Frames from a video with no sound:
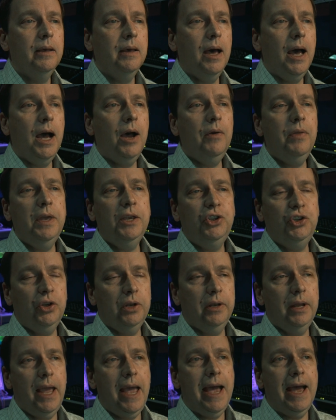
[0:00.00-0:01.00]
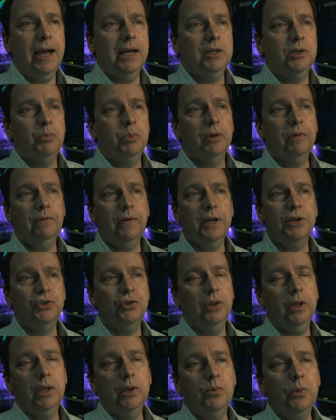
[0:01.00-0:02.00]
how they should act
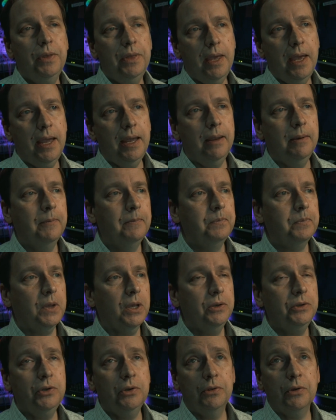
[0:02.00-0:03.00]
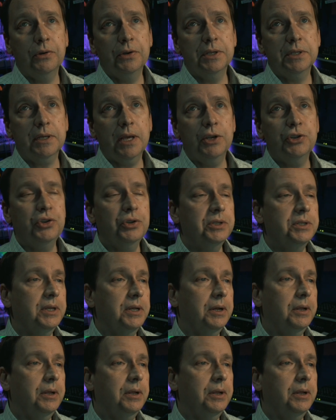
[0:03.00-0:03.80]
professionally when they do their discussions in the